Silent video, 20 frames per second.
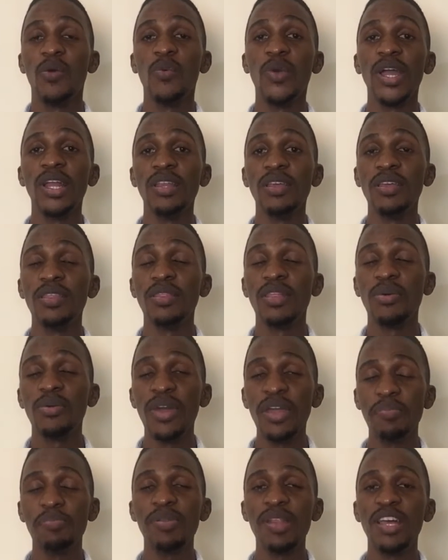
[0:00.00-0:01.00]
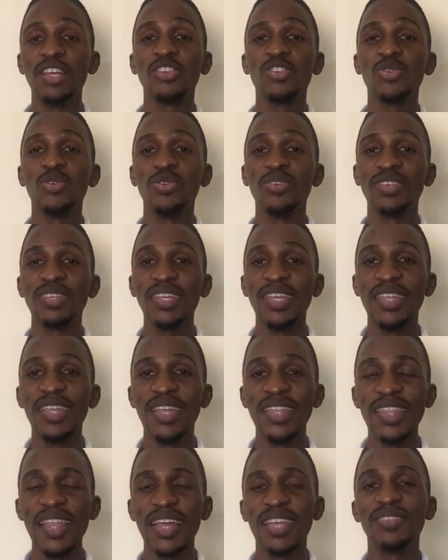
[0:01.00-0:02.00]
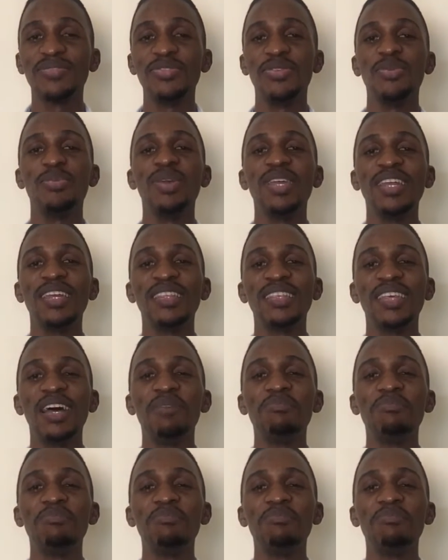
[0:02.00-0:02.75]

Well, in the right place, because in the next few minutes,